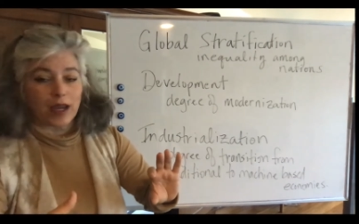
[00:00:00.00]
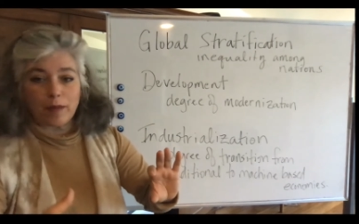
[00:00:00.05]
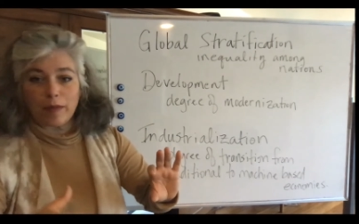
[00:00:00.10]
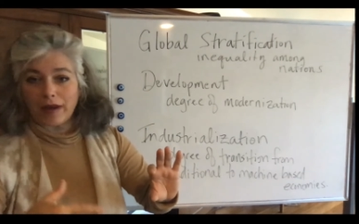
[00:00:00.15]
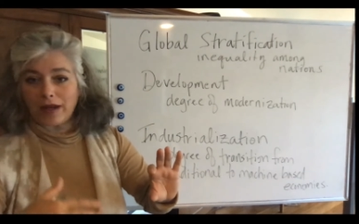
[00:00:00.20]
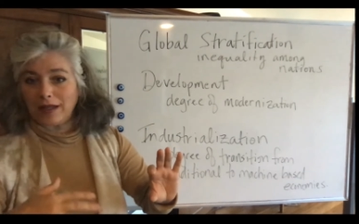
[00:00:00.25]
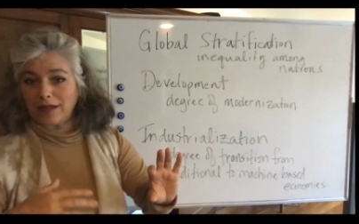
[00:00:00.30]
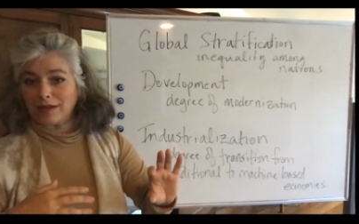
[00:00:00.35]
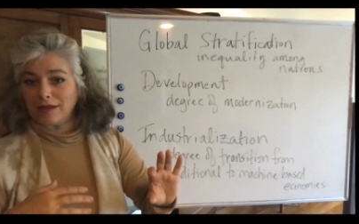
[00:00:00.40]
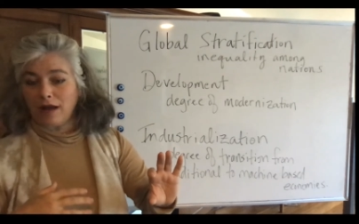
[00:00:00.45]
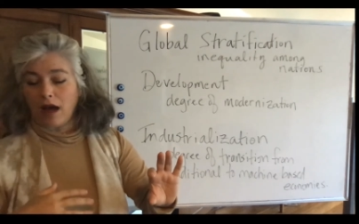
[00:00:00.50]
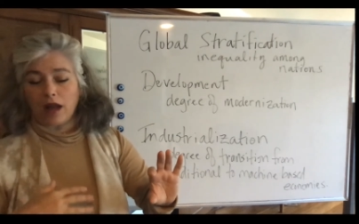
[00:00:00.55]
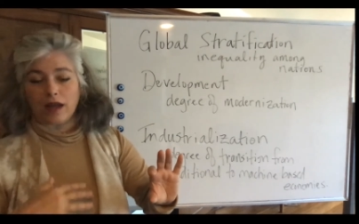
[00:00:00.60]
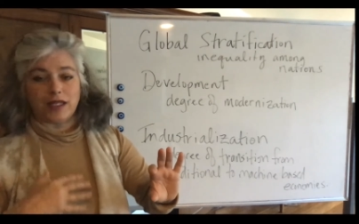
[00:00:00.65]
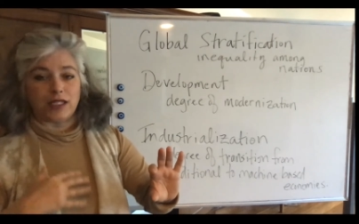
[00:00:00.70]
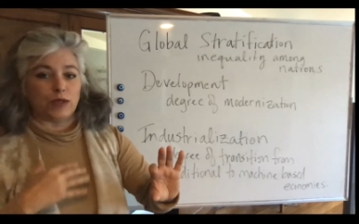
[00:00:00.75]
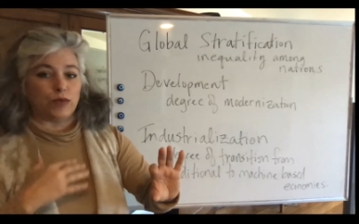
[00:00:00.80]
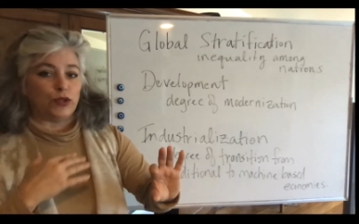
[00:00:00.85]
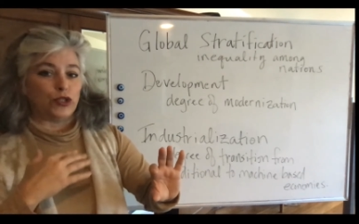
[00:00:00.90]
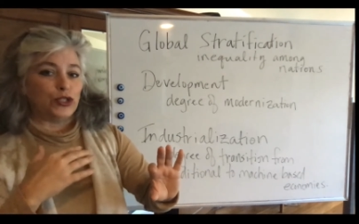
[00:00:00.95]
but it's not
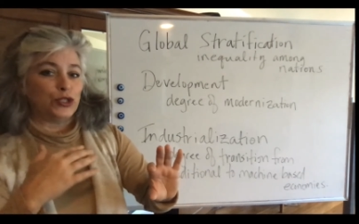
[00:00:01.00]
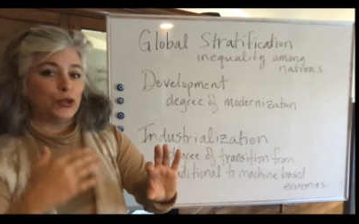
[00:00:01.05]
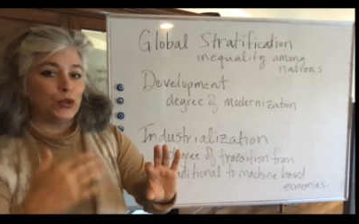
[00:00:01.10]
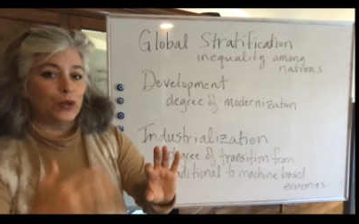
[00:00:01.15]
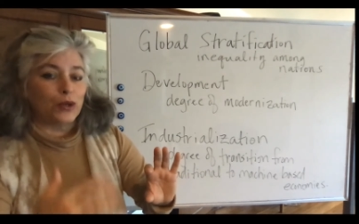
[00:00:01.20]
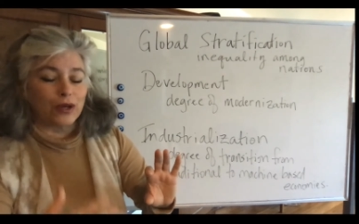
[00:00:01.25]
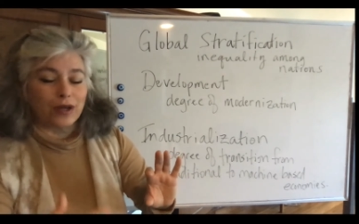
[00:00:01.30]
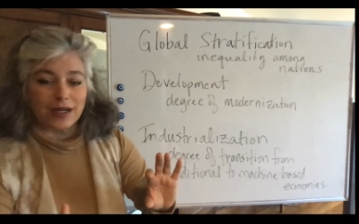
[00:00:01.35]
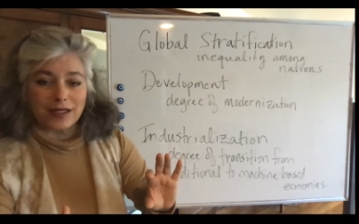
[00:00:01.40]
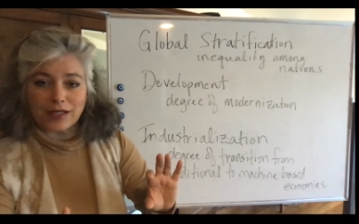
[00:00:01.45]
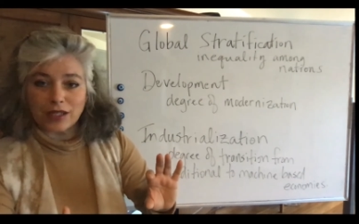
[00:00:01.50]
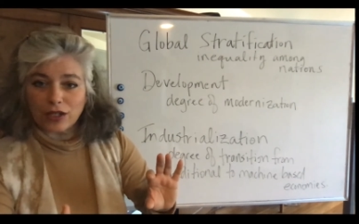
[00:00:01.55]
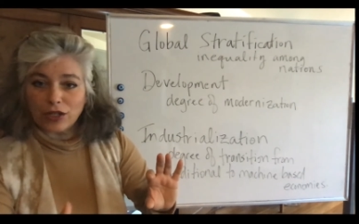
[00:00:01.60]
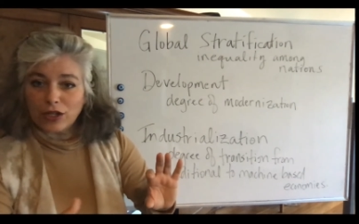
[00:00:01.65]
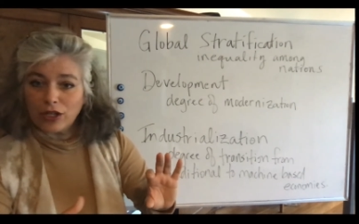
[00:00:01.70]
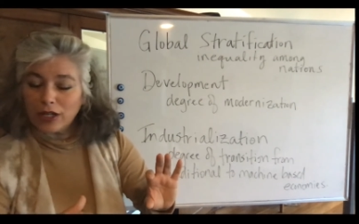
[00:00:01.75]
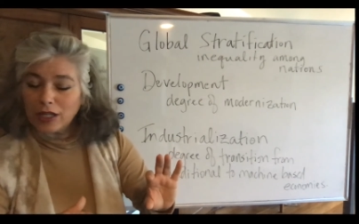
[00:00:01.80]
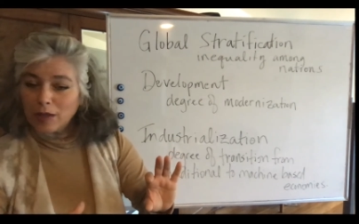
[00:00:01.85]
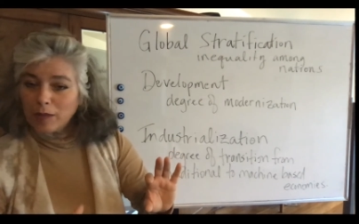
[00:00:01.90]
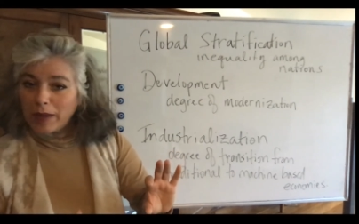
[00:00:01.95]
as mature as it
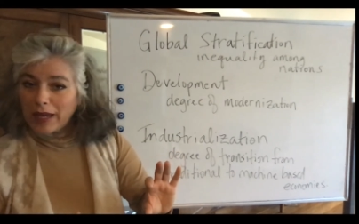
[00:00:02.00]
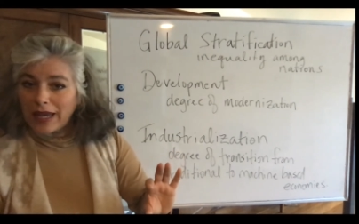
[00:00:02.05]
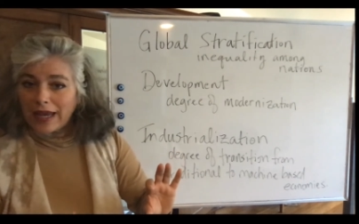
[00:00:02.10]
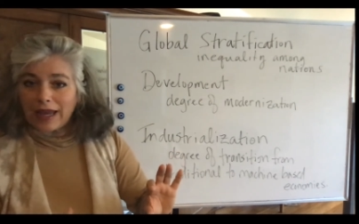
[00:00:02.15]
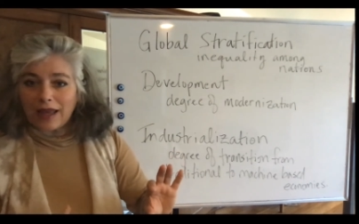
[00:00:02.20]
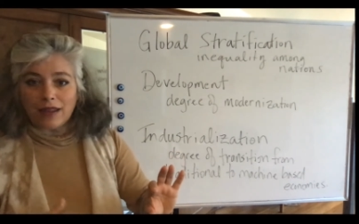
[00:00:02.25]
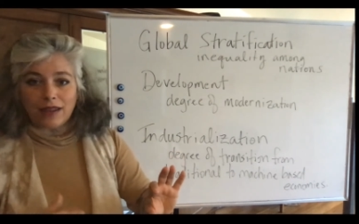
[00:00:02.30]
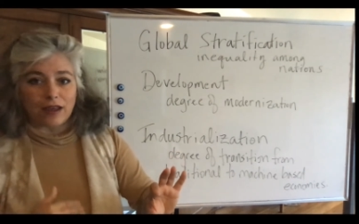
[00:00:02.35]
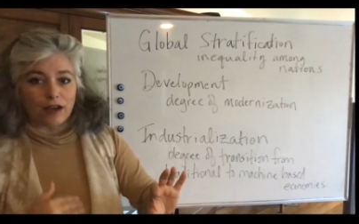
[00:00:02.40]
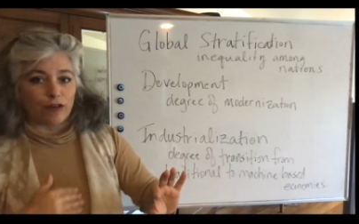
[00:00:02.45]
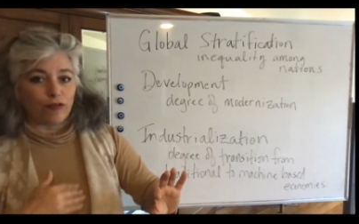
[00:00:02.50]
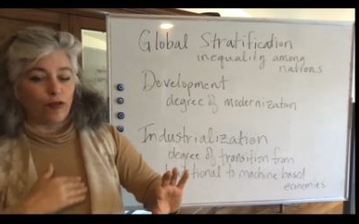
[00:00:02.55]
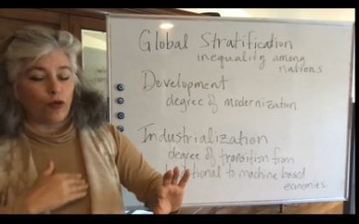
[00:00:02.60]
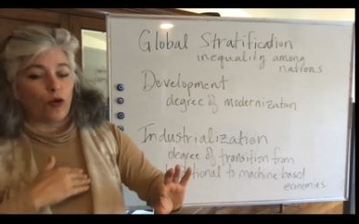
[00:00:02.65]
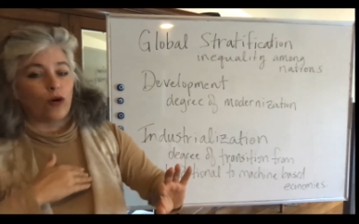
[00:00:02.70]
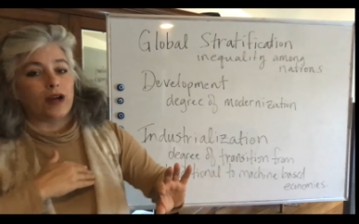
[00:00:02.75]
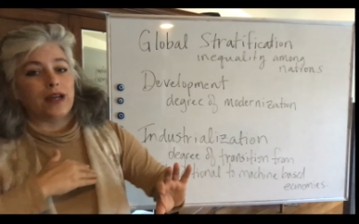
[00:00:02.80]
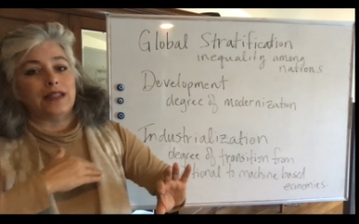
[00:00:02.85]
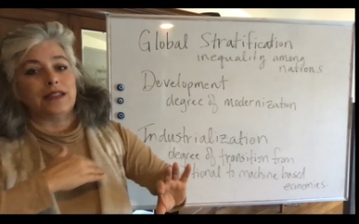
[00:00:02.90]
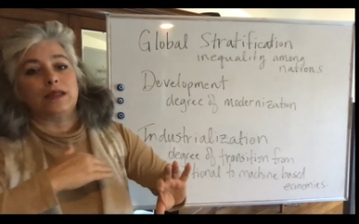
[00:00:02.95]
could be, and
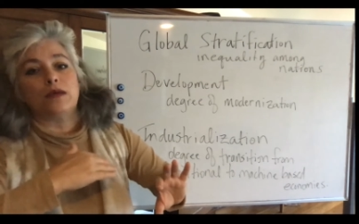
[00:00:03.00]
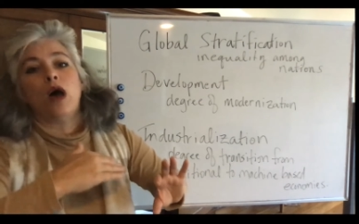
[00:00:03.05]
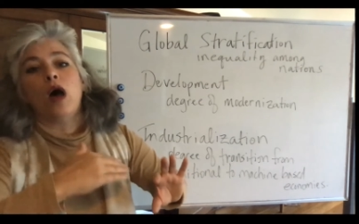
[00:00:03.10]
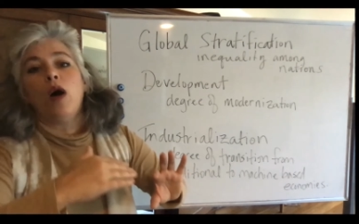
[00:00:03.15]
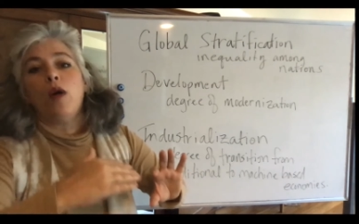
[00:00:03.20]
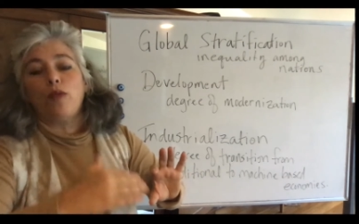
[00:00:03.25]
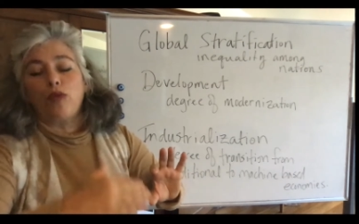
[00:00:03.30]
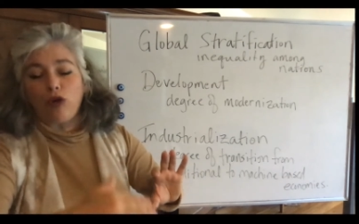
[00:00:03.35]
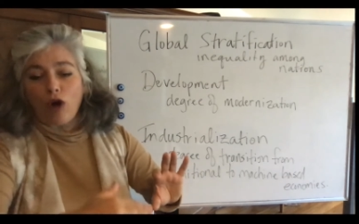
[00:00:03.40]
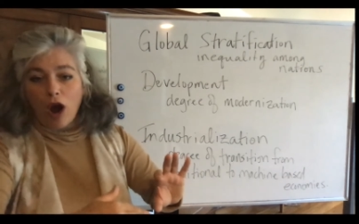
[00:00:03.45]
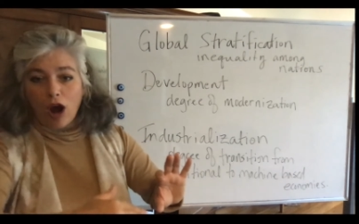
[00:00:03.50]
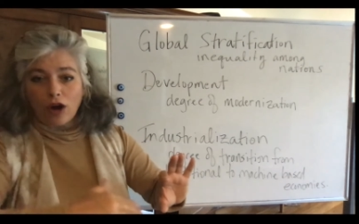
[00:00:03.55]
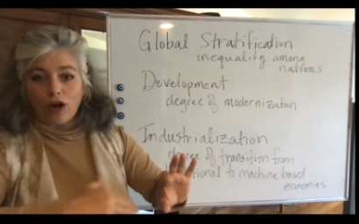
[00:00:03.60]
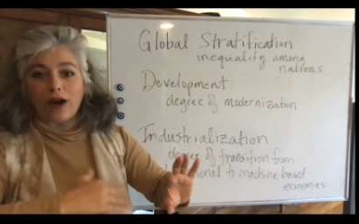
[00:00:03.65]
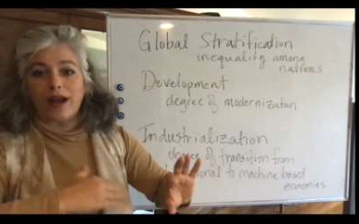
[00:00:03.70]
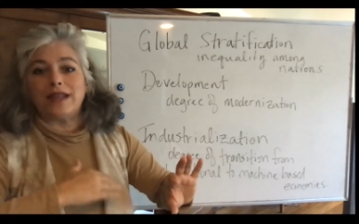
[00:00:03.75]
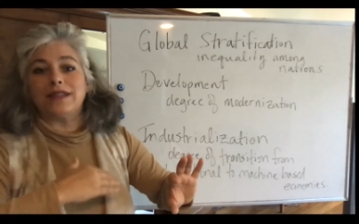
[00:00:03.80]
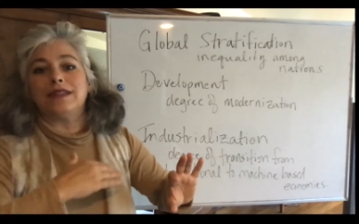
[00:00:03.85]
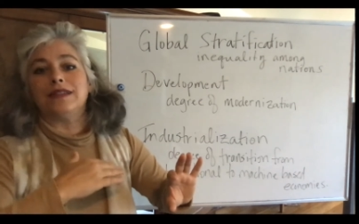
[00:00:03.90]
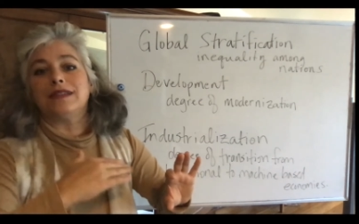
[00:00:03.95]
therefore its
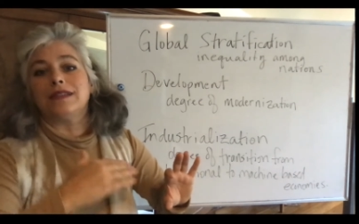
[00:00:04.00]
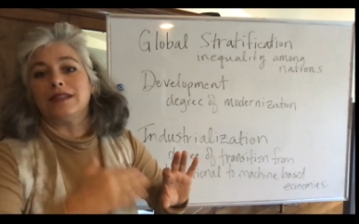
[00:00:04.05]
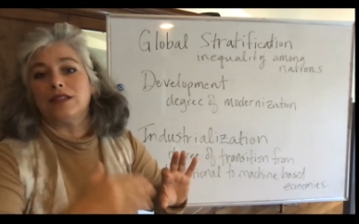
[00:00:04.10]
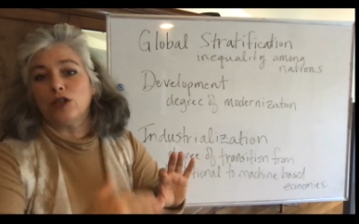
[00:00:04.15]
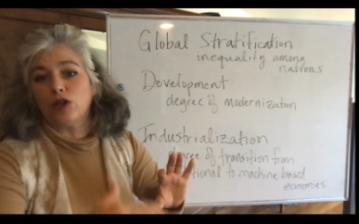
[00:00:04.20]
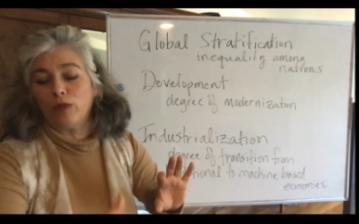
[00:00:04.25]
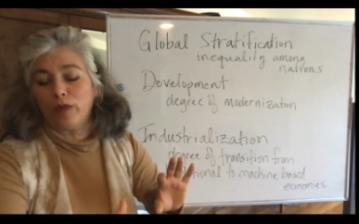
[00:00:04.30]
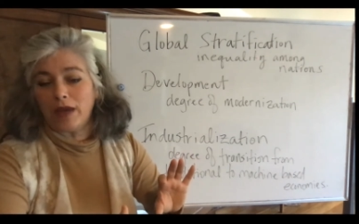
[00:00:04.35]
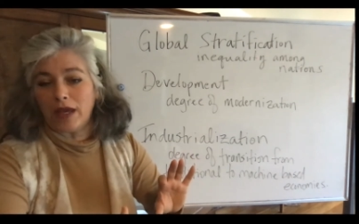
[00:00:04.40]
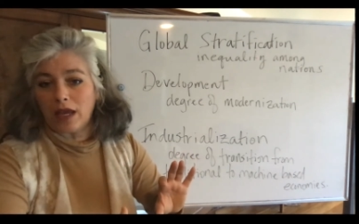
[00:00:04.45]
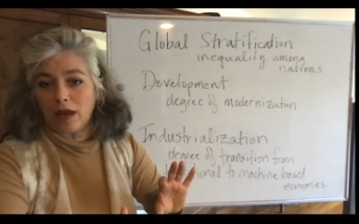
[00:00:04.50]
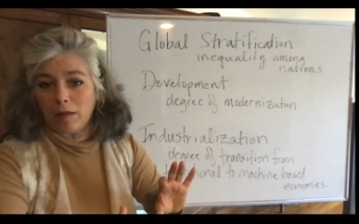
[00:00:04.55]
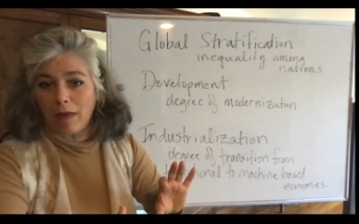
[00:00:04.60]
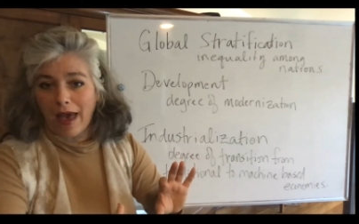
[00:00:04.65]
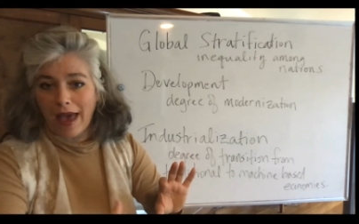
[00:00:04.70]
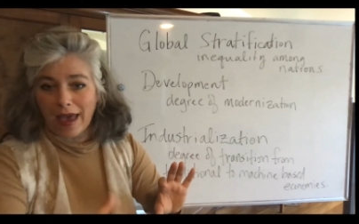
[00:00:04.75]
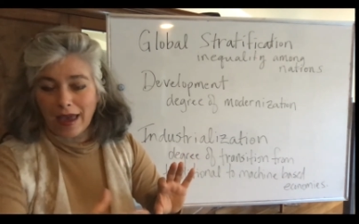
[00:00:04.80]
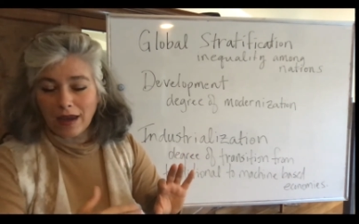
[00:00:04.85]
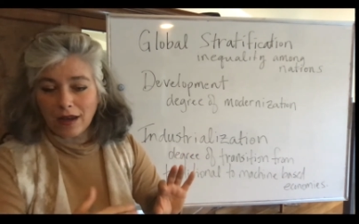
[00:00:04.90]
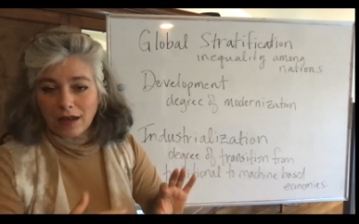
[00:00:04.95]
progress is still being
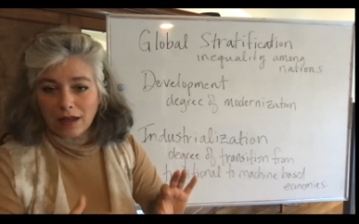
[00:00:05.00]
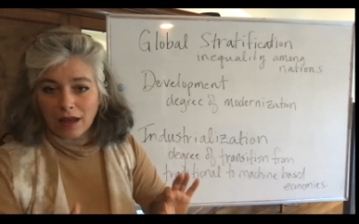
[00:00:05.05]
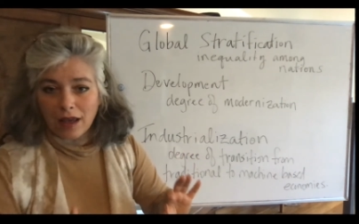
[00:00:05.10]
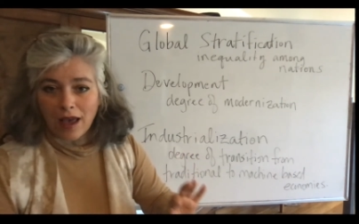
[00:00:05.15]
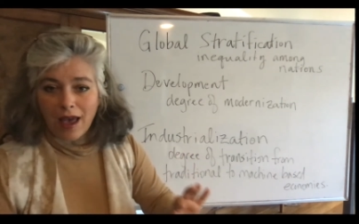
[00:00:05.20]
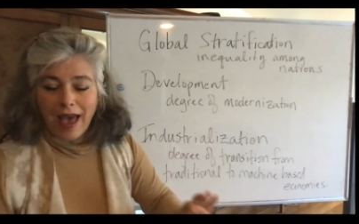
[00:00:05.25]
made,